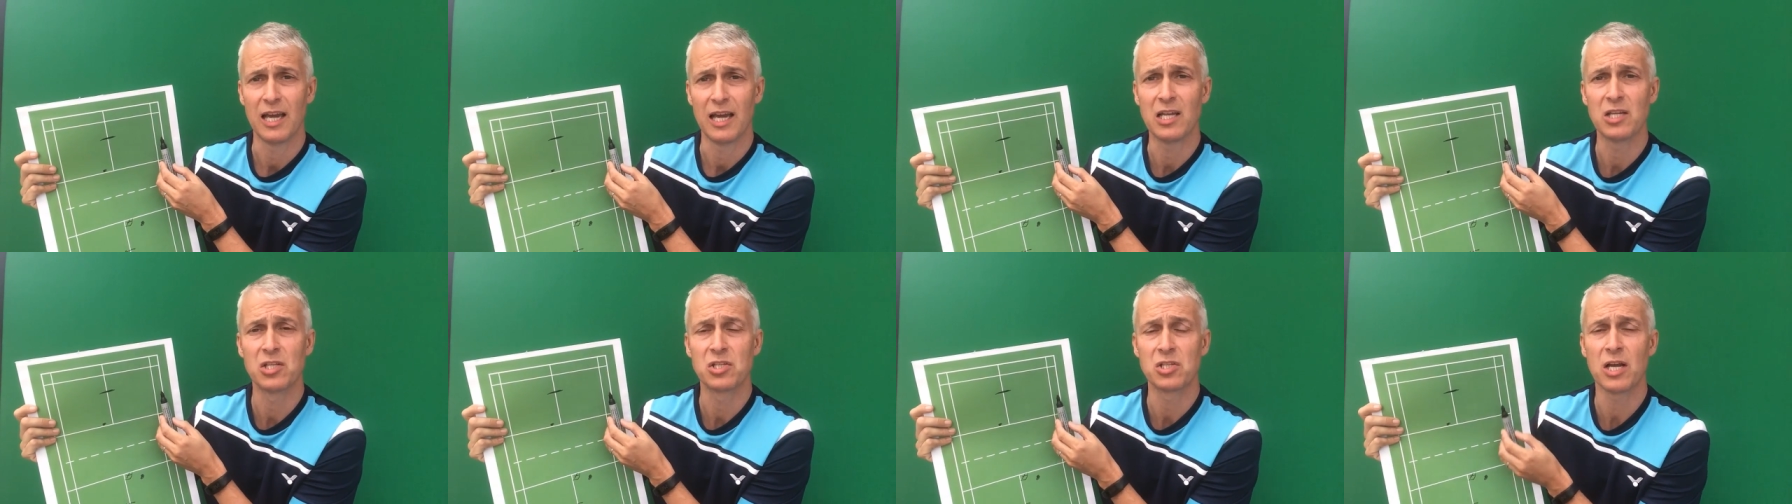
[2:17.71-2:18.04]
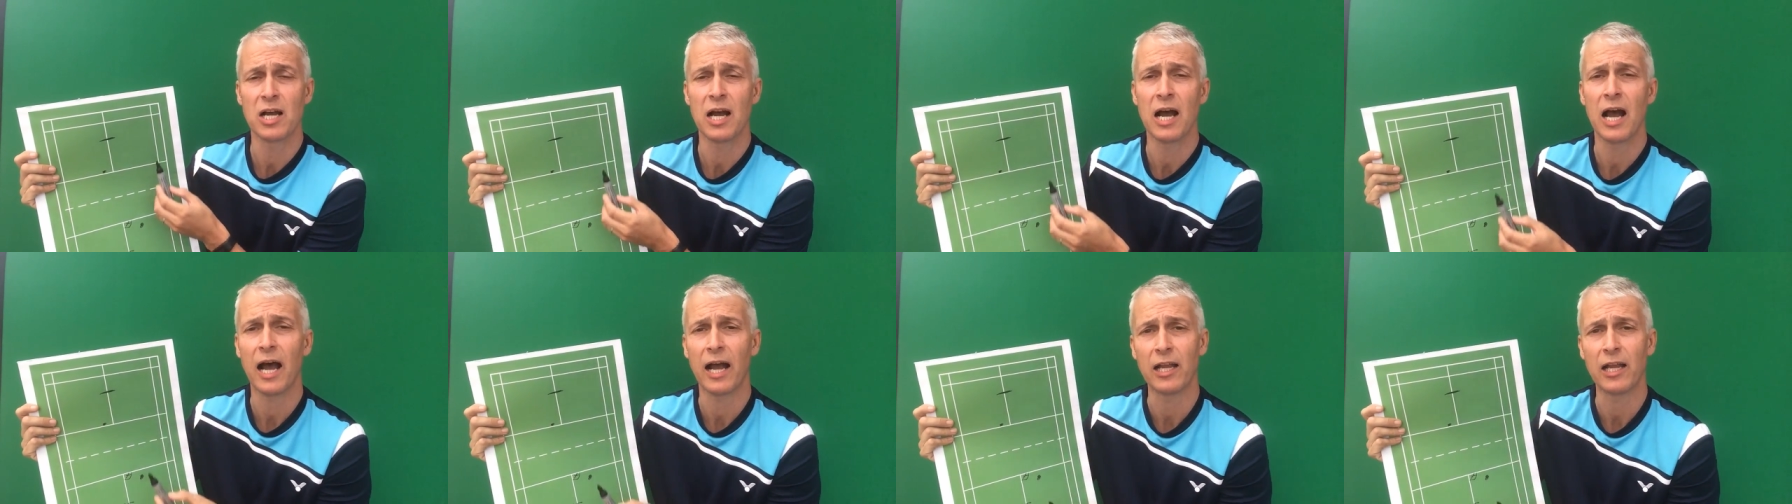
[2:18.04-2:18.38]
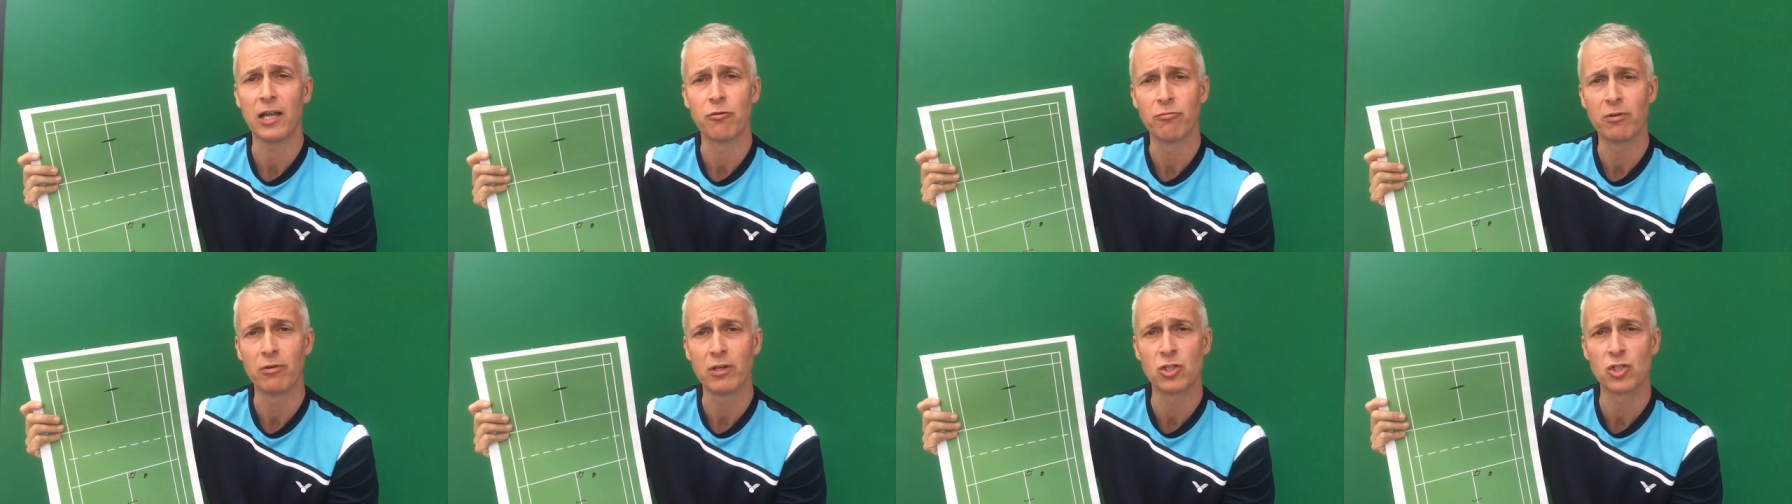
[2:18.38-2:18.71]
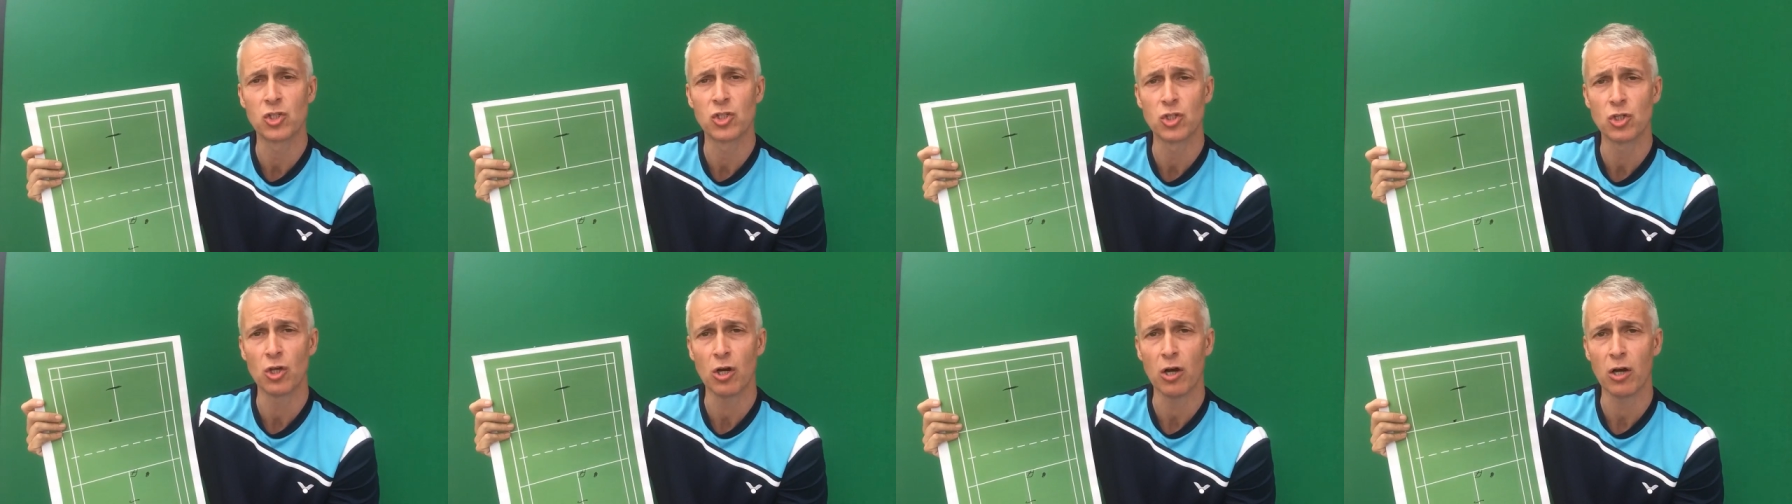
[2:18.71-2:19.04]
It's a high risk
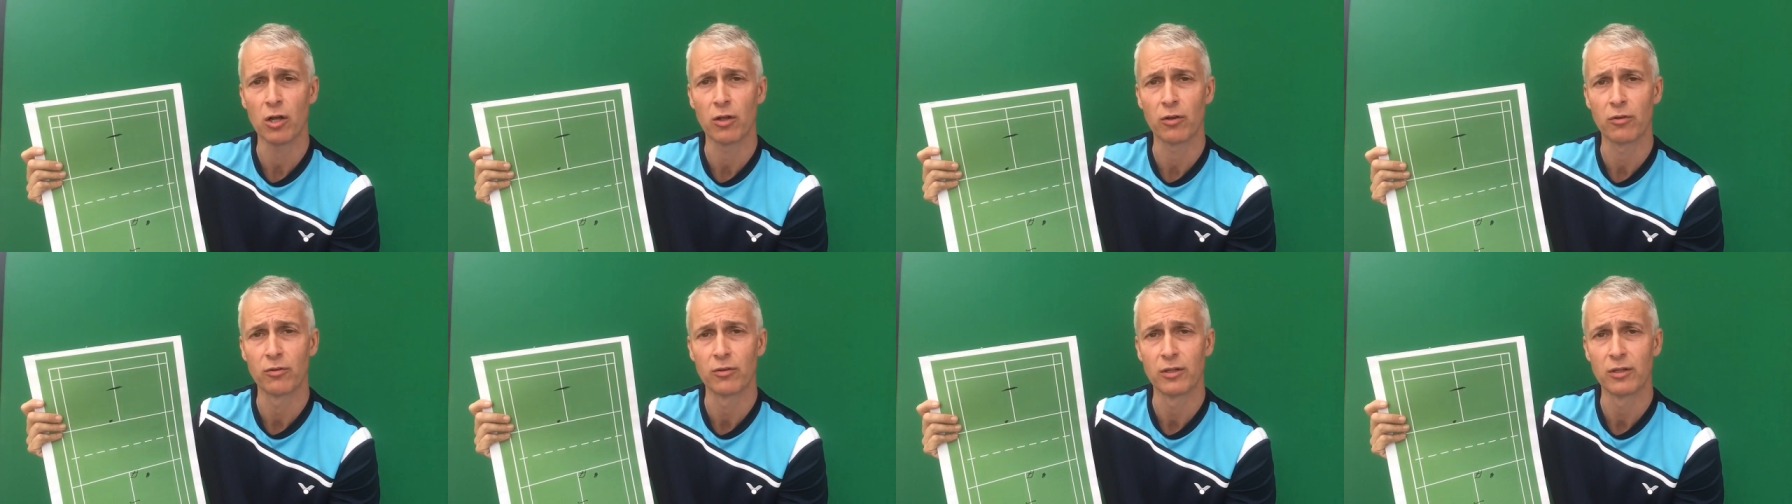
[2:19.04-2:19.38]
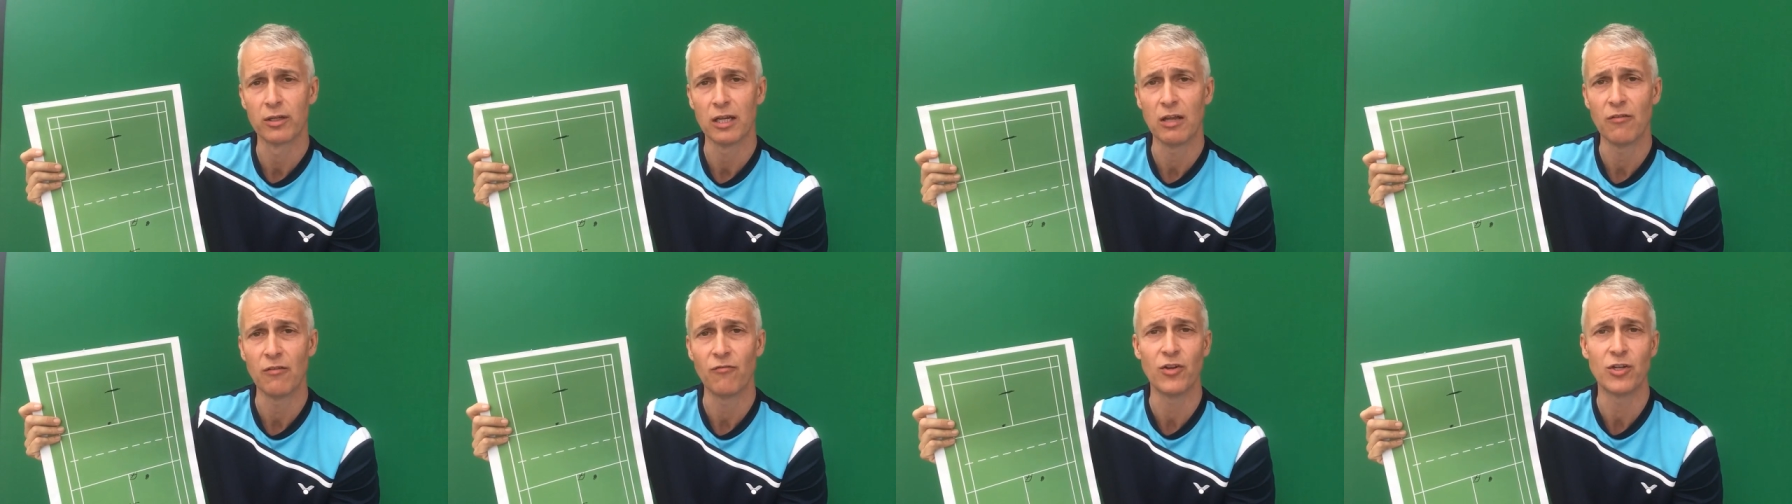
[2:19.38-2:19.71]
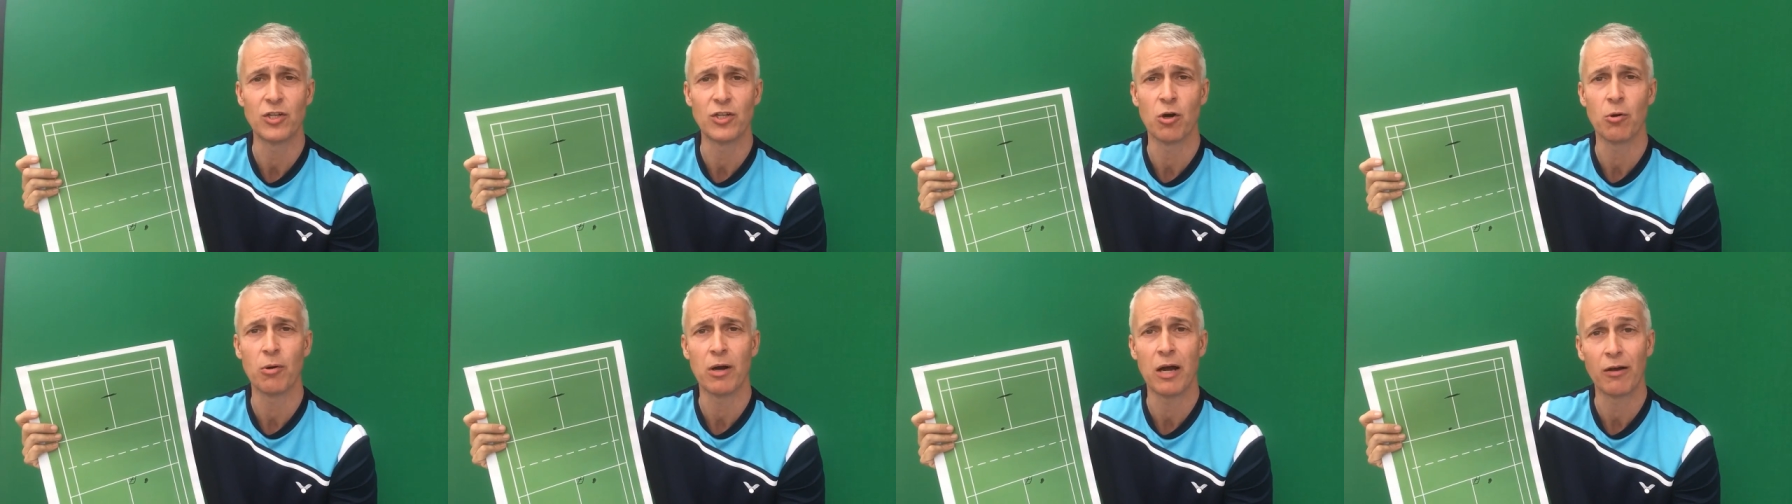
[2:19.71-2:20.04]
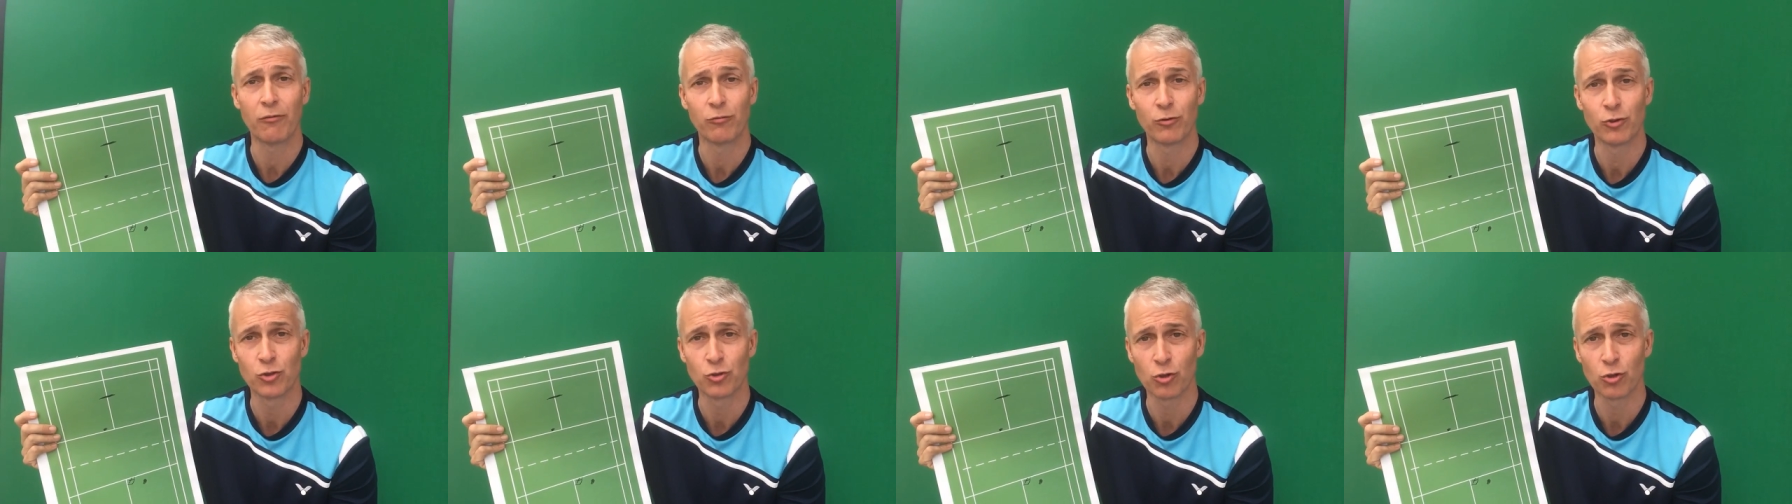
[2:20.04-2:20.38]
shot. If they don't
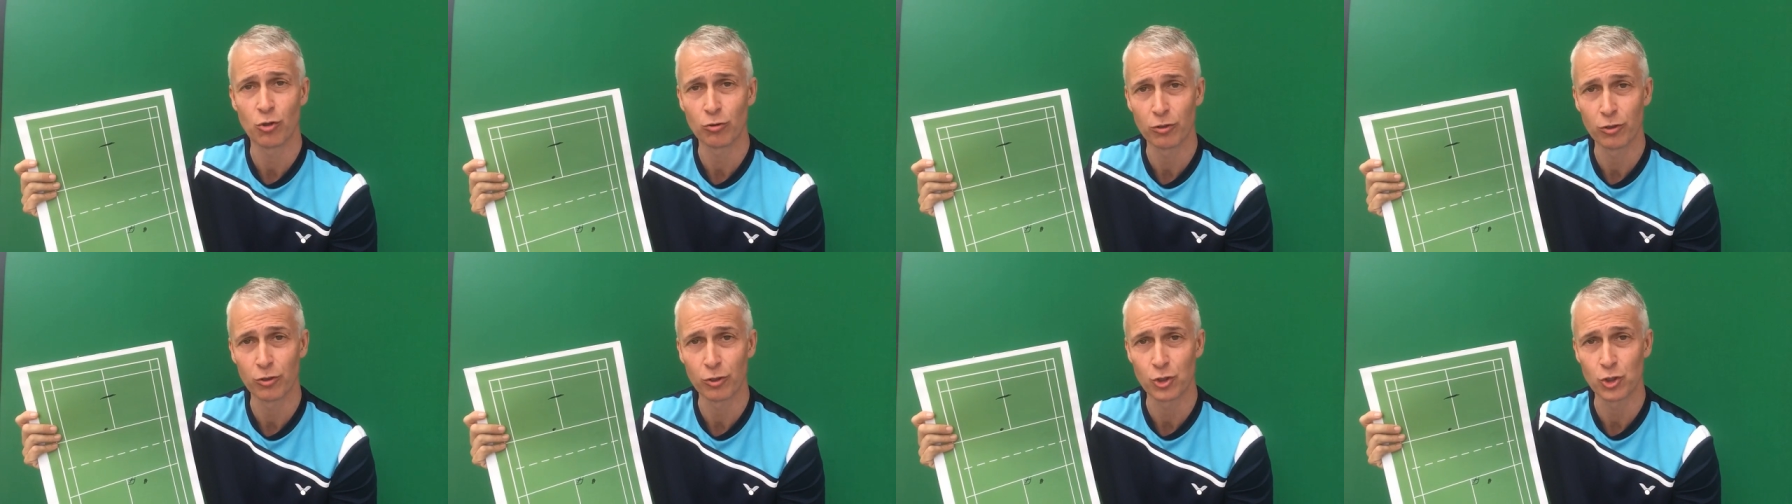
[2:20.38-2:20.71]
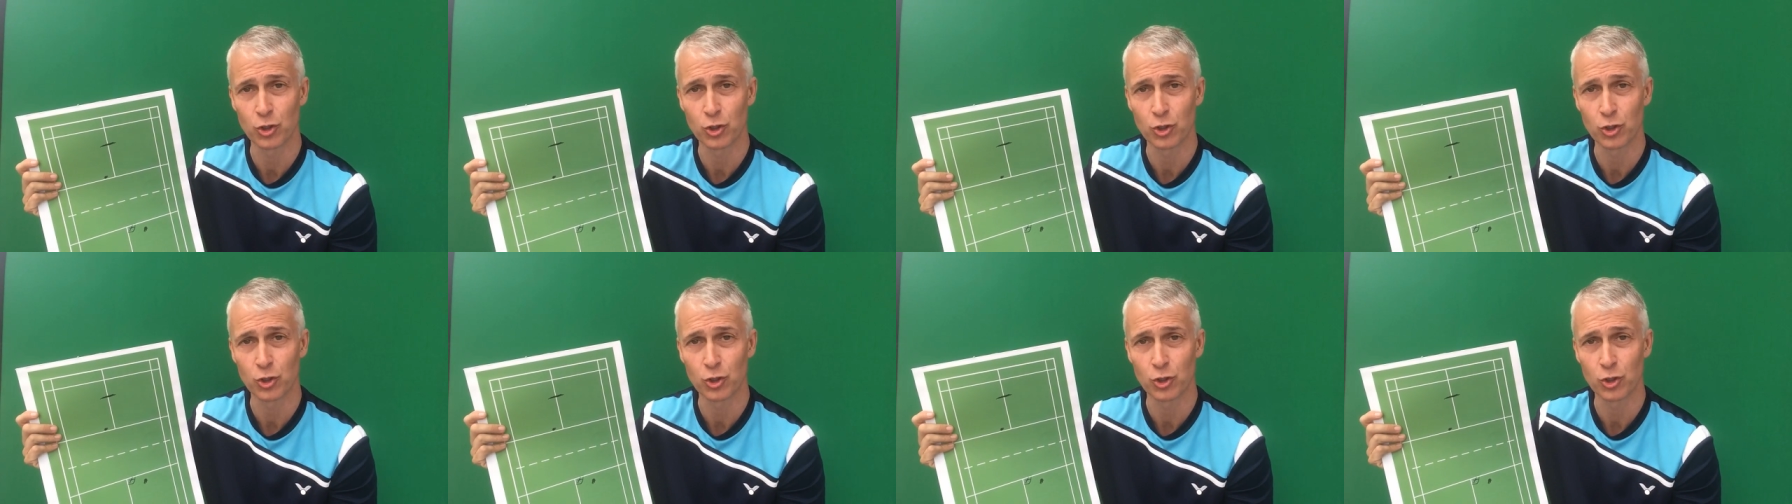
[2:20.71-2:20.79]
have control of the